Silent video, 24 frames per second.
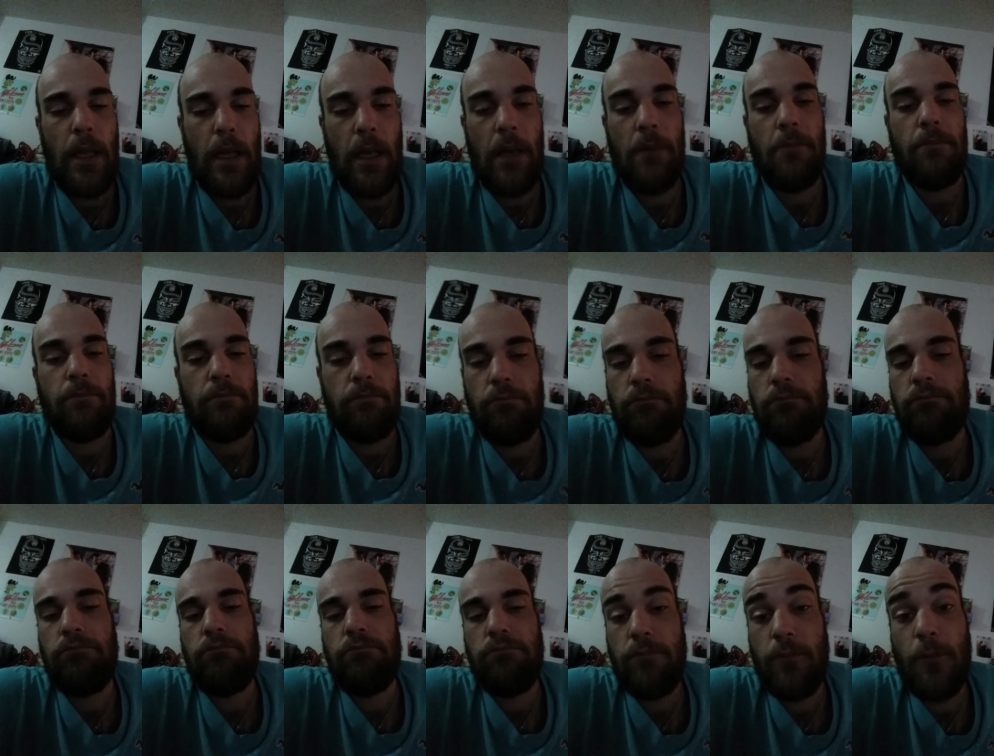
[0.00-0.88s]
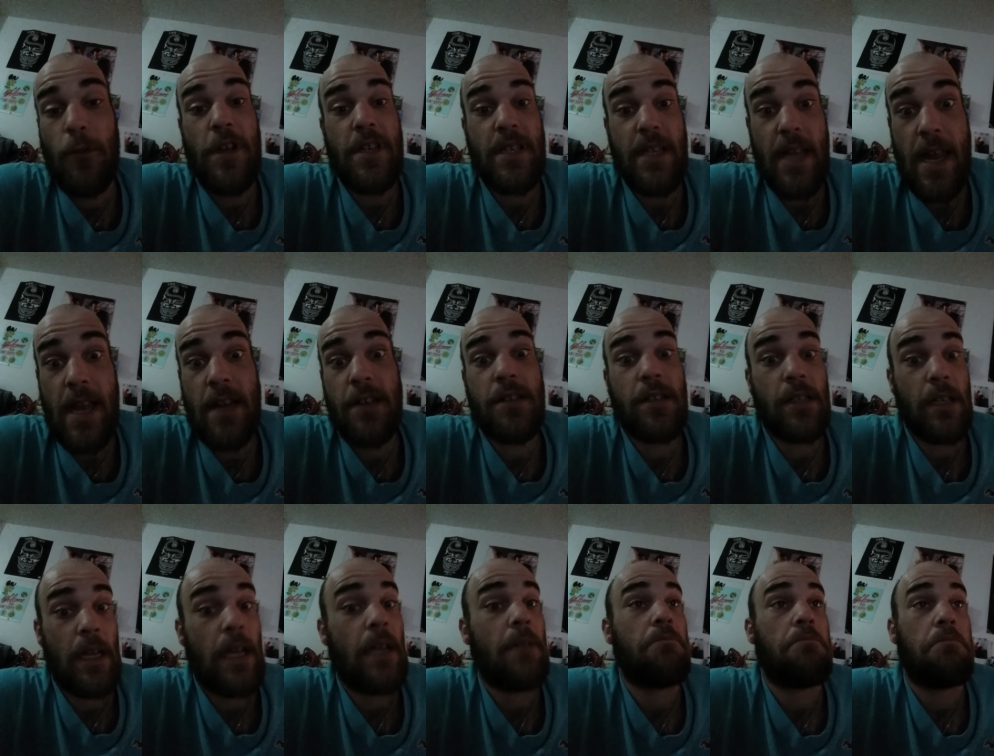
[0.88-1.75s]
It was
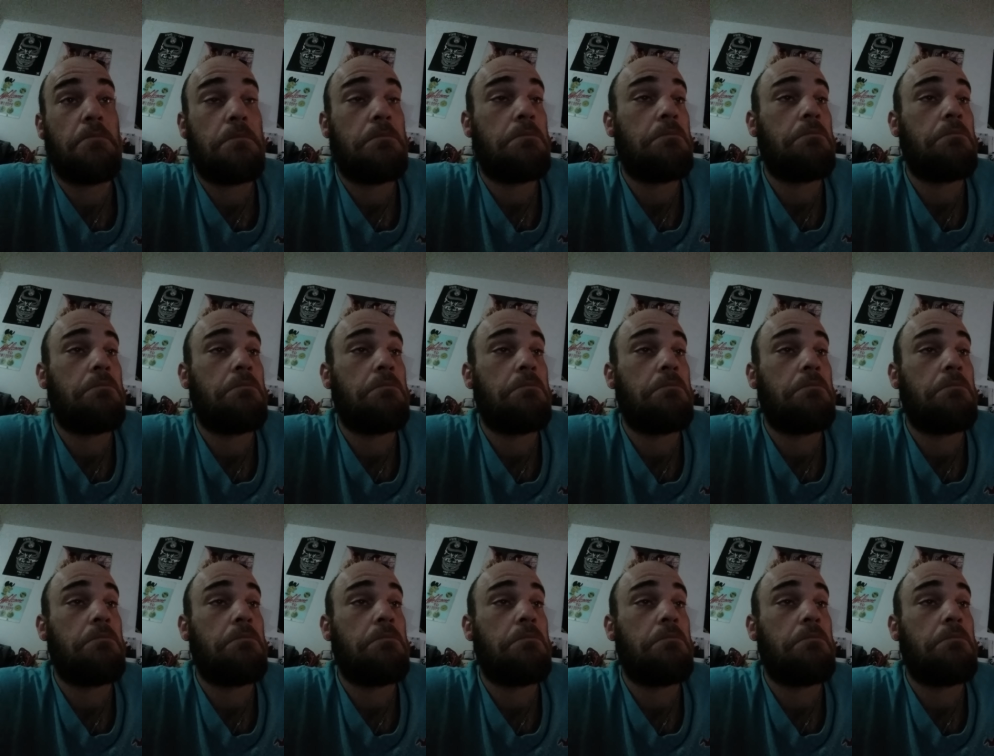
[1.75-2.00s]
actually